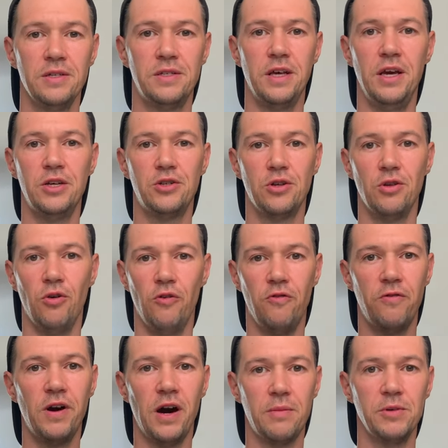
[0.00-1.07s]
station of
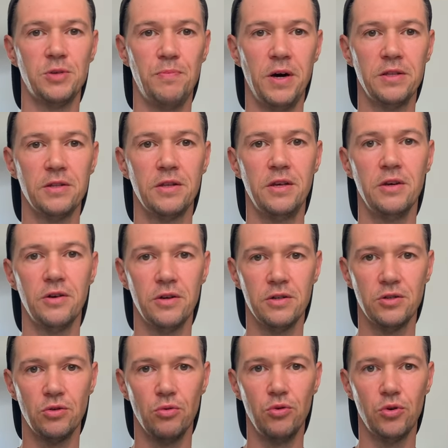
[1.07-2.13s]
Garmisch-Partenkirchen,
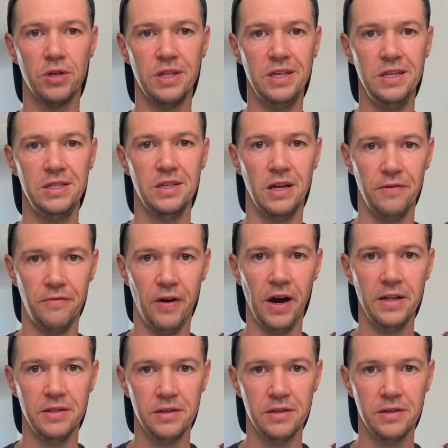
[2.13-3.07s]
so you can easily find